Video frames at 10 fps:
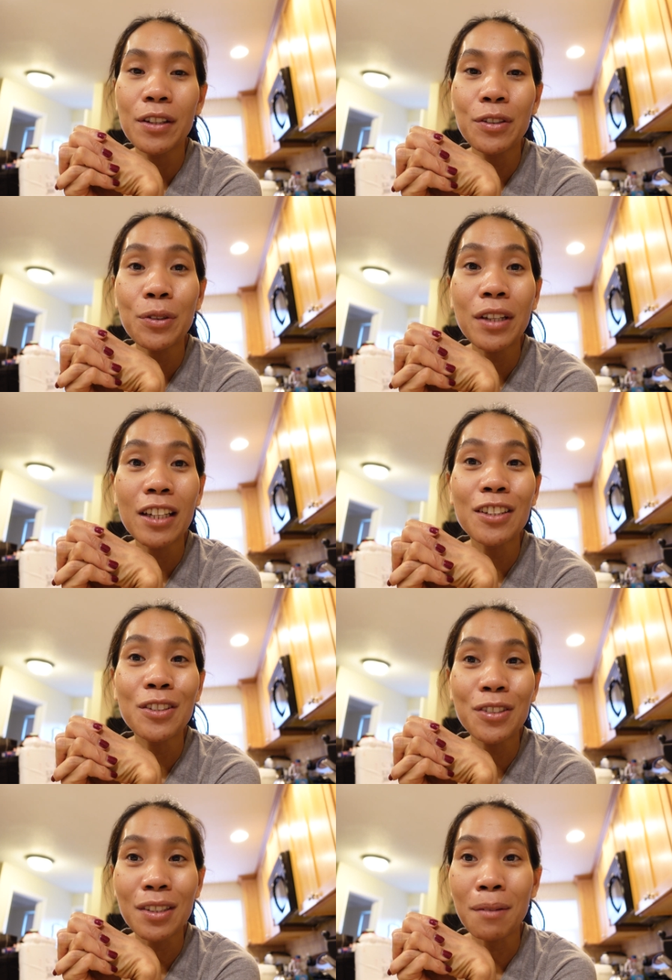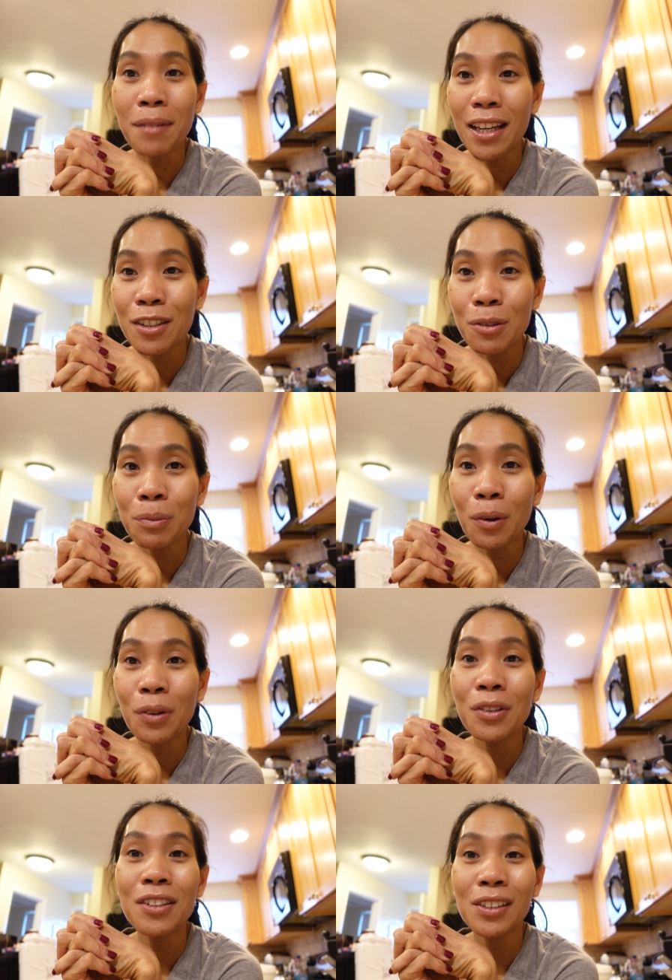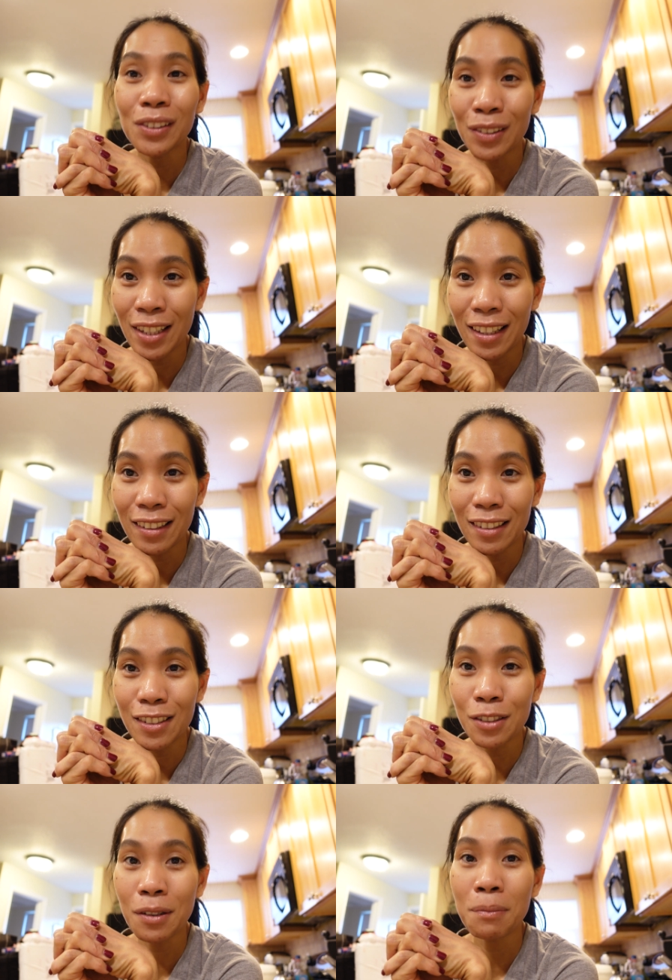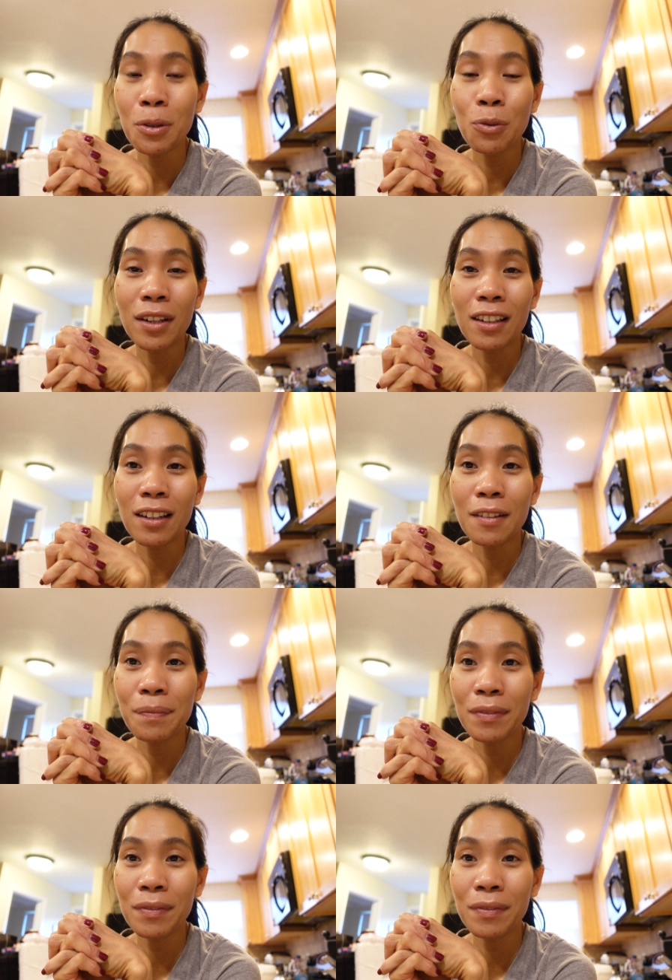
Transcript: you can use a microphone on it. So if you wanna